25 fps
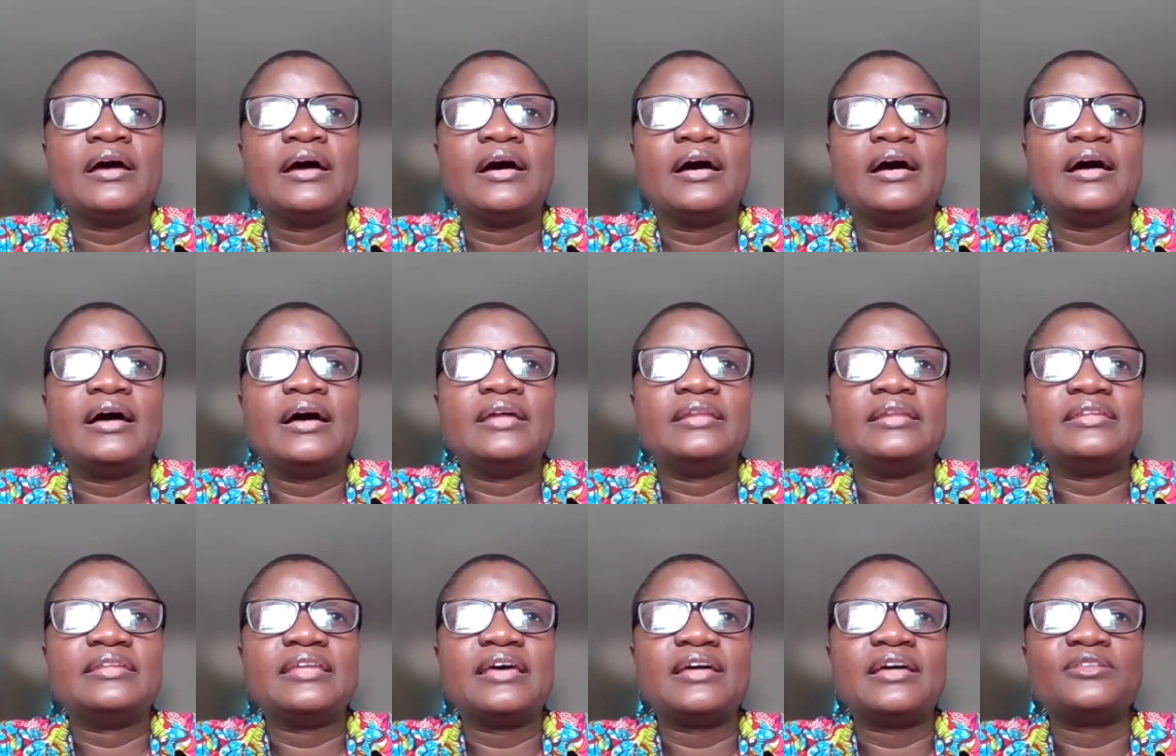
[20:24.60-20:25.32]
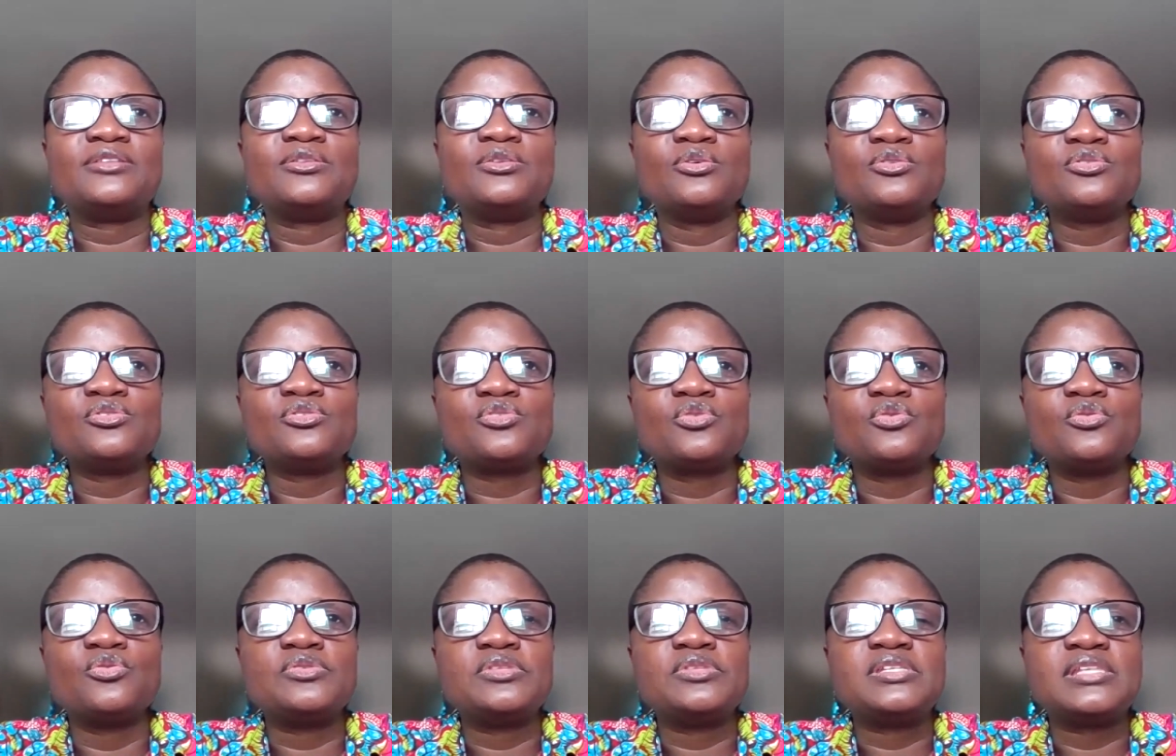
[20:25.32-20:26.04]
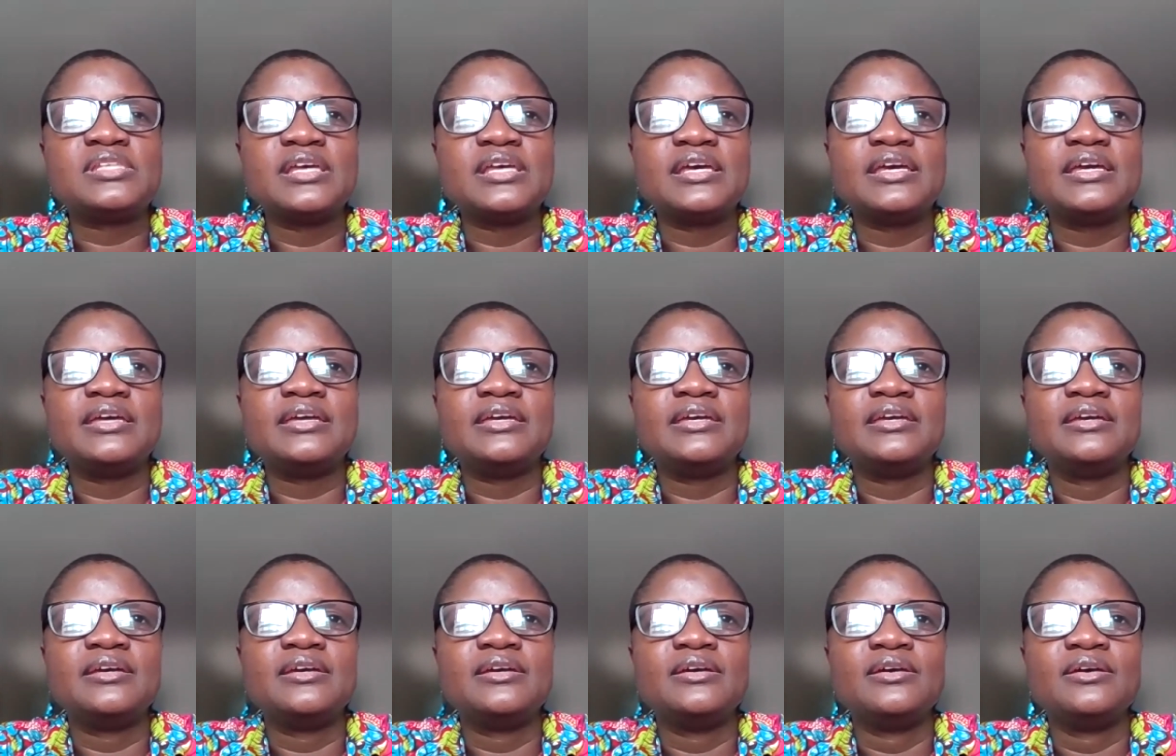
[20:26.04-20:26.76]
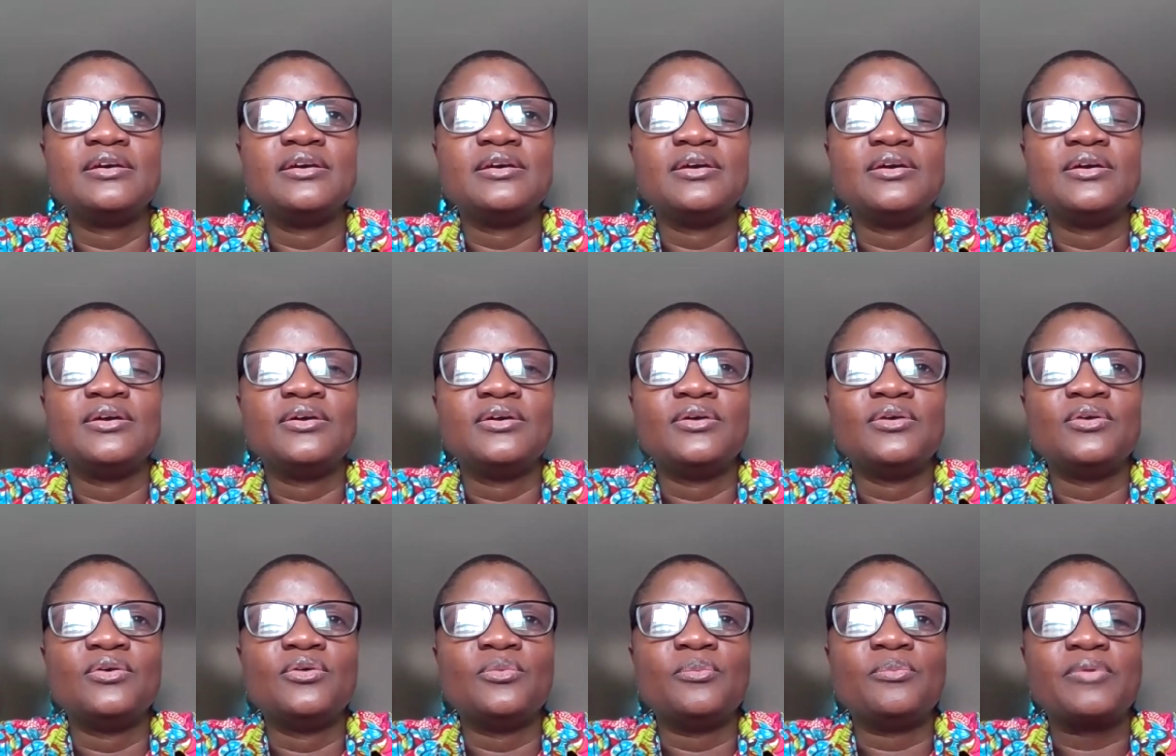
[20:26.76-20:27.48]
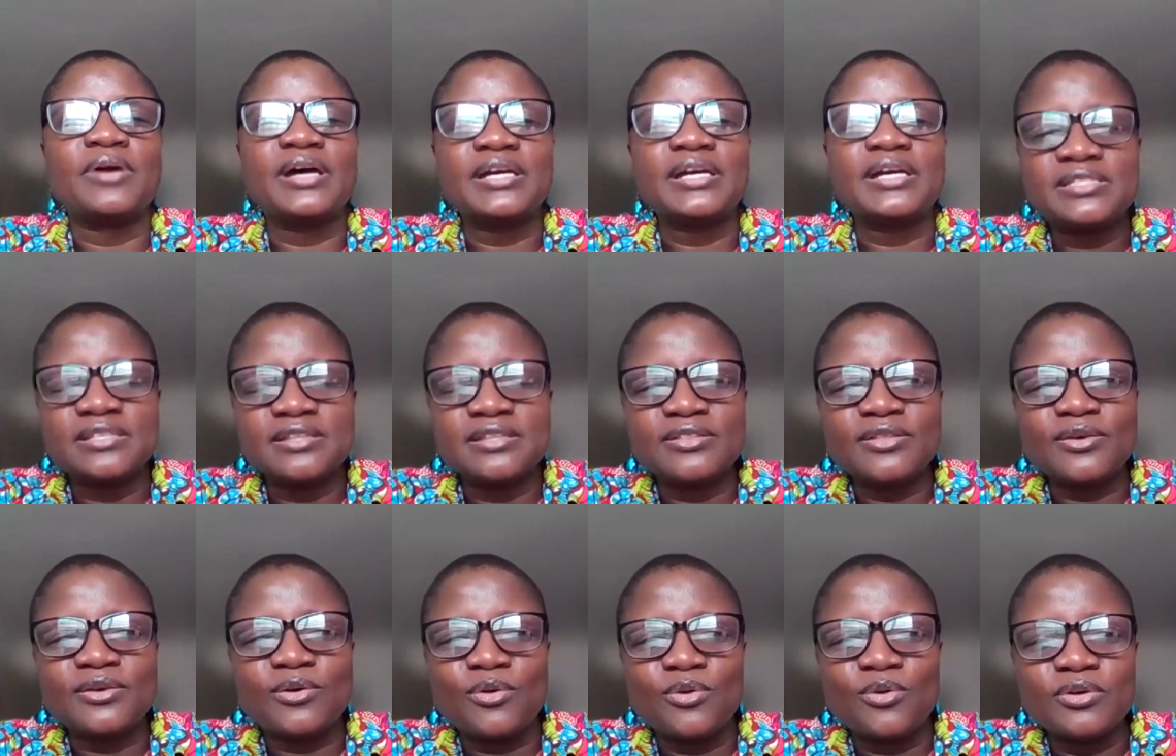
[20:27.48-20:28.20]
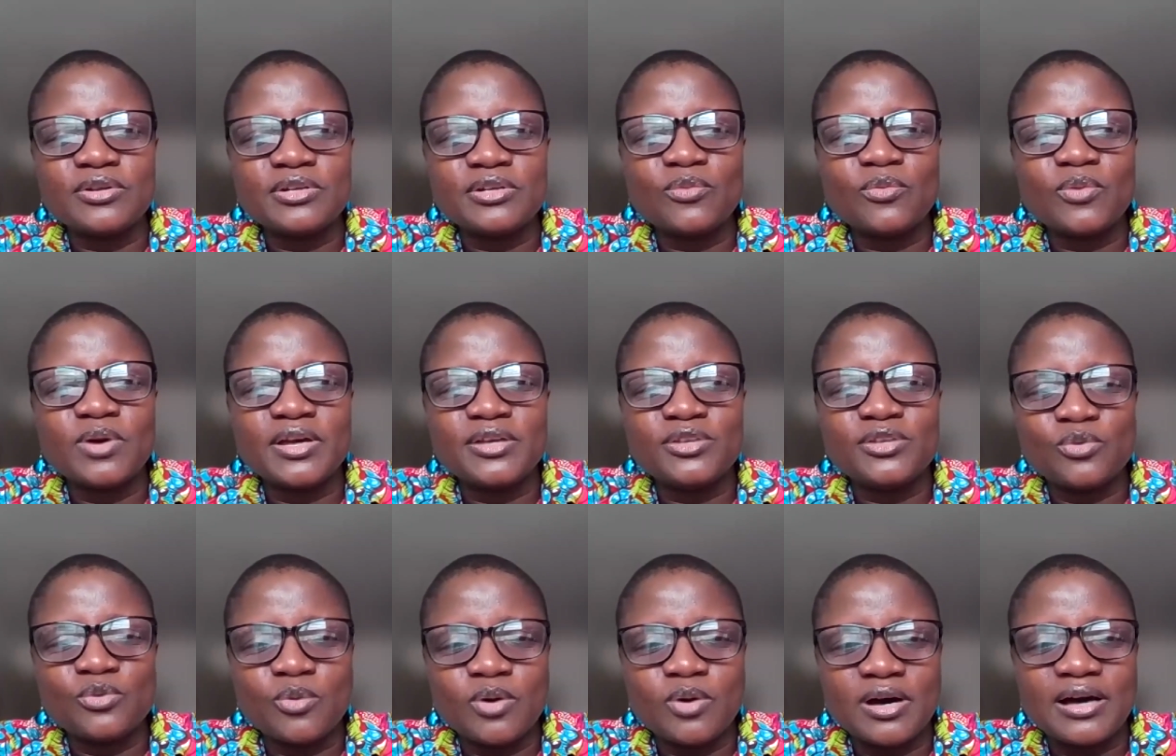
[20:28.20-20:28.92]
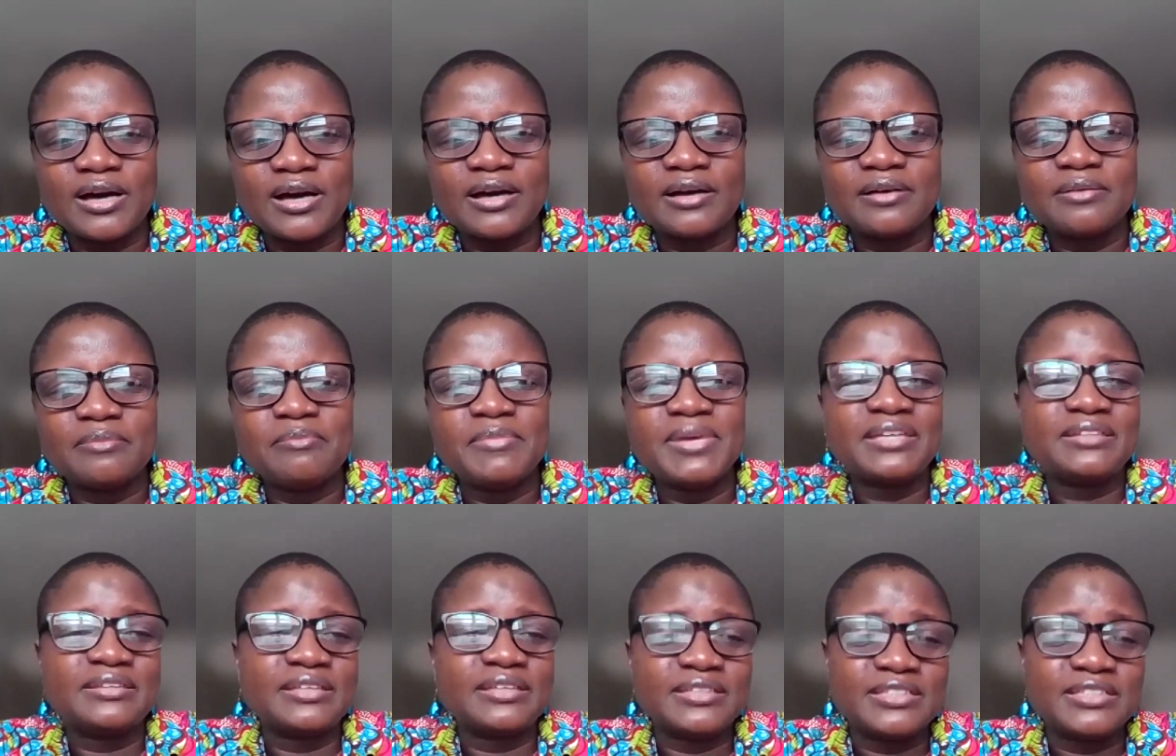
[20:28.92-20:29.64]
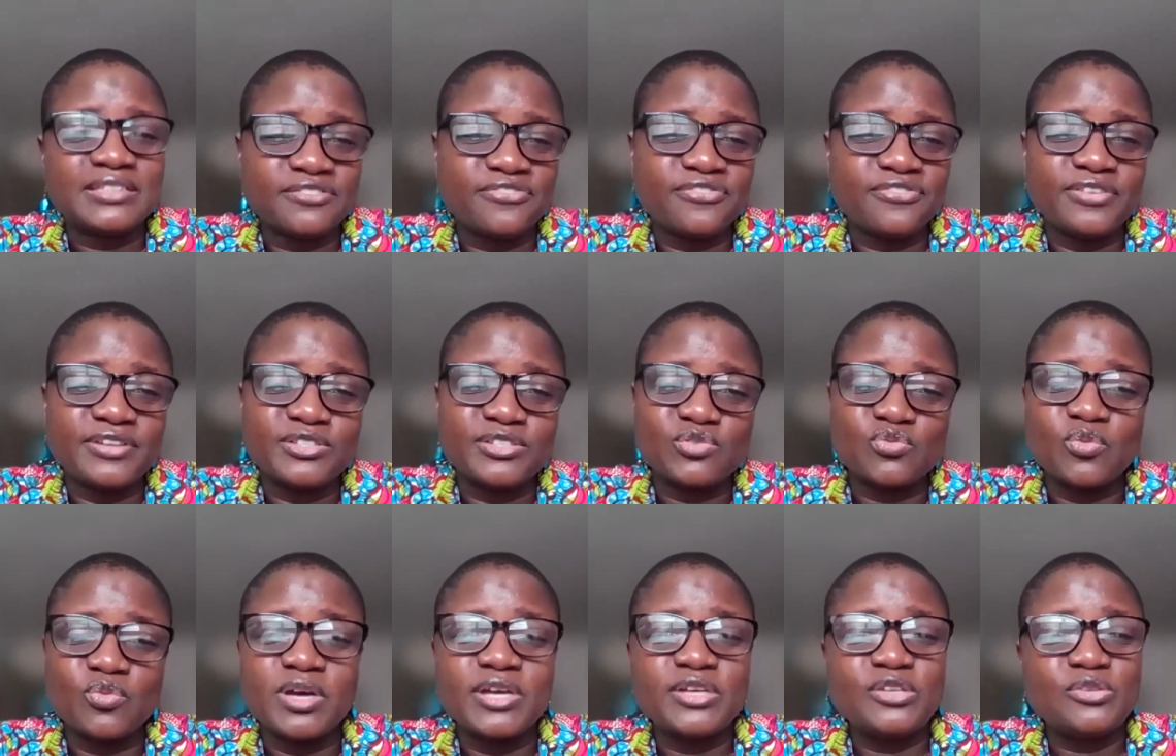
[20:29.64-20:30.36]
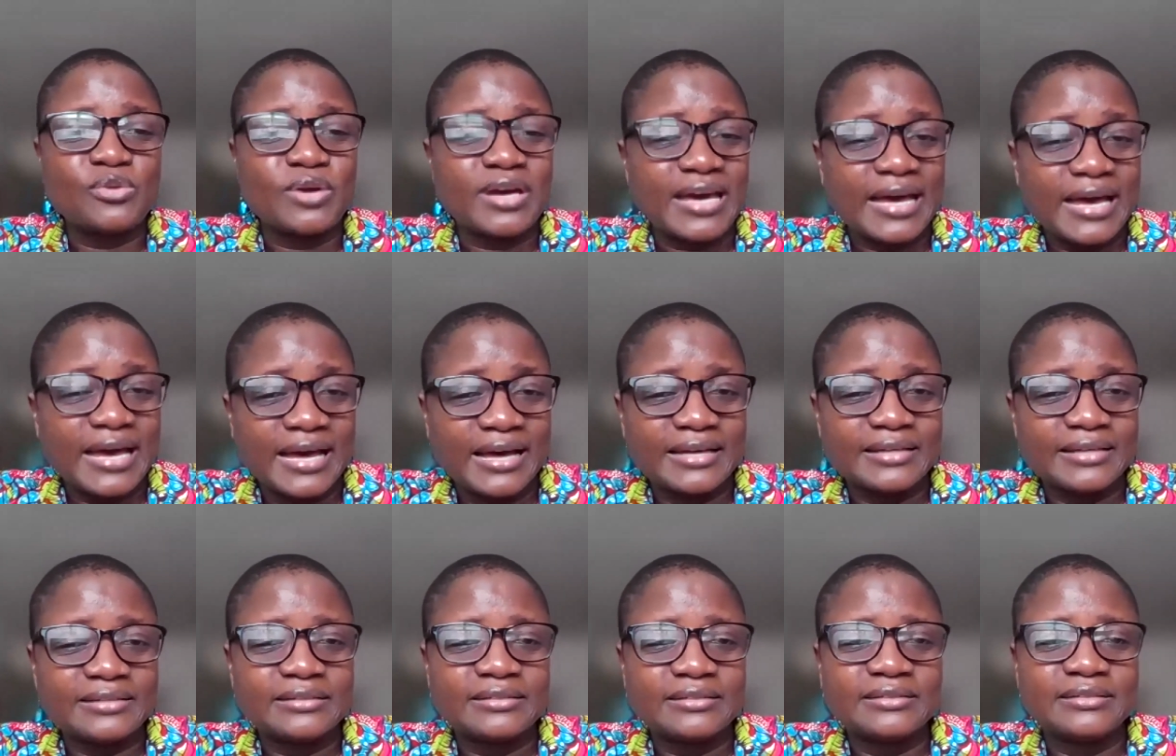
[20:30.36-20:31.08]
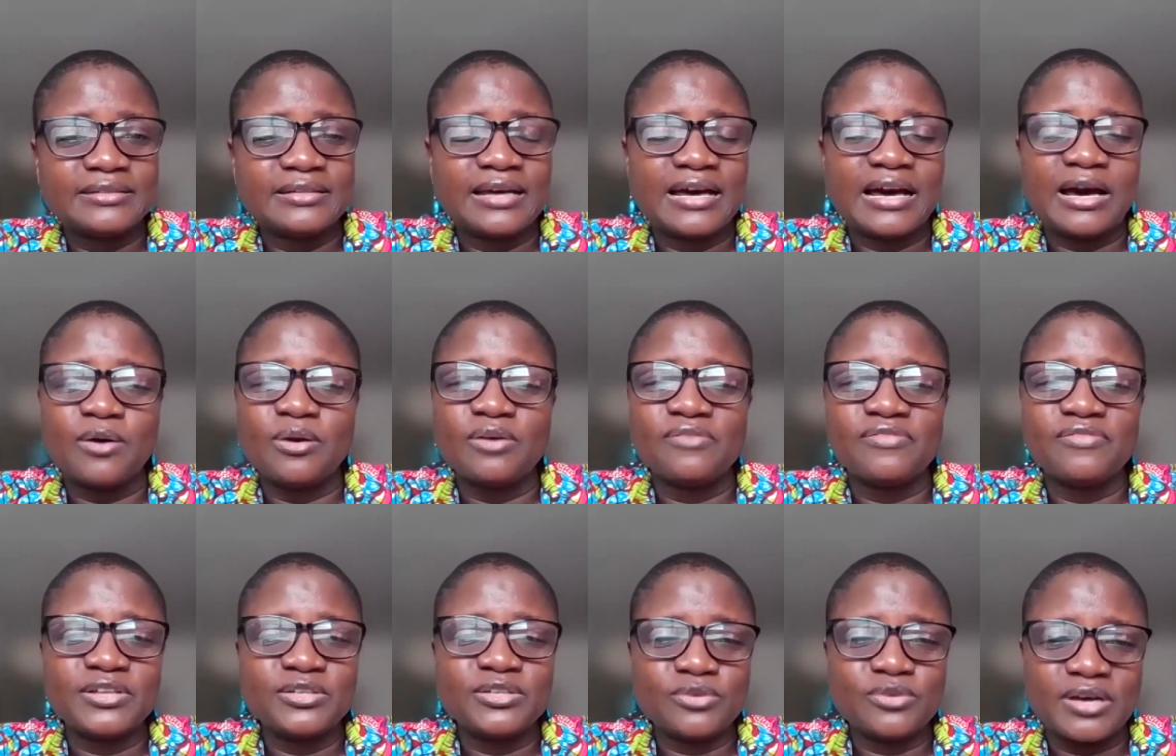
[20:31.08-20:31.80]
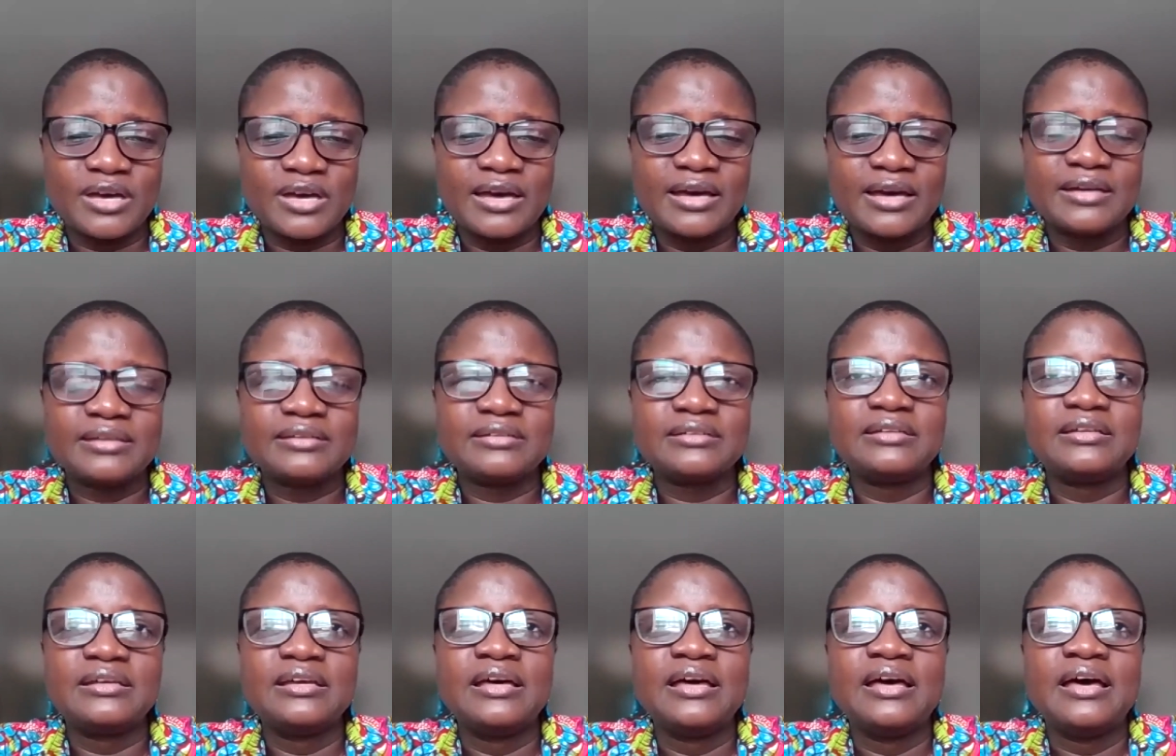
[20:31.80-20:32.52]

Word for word: And there are those who say, brighten the corner where you are, make the difference where you can, however you can.